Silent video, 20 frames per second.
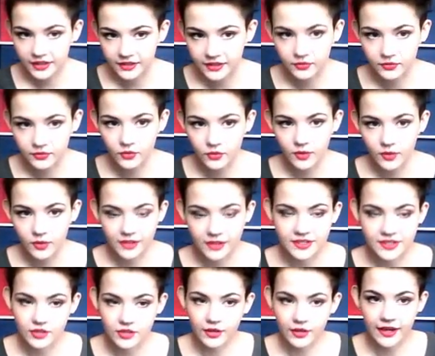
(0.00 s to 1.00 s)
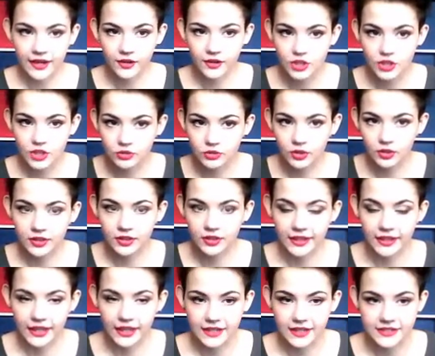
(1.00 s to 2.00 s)
if you want your hair to look like
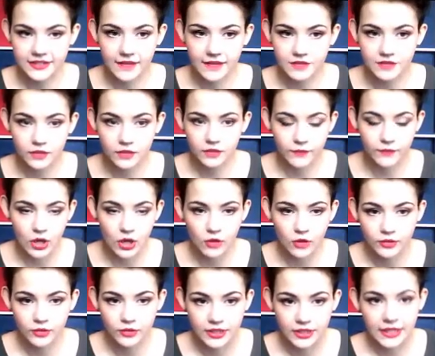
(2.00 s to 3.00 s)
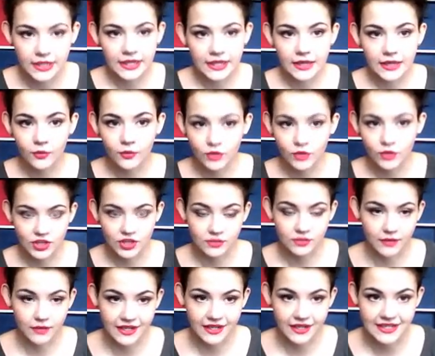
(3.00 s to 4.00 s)
a soft serve cone, which is
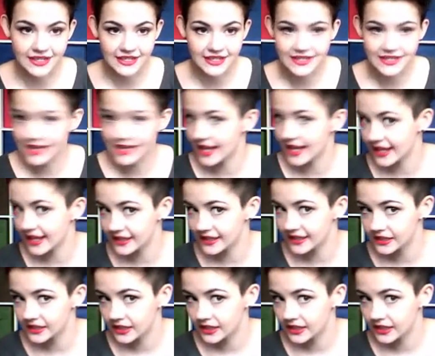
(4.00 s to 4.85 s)
what I did today.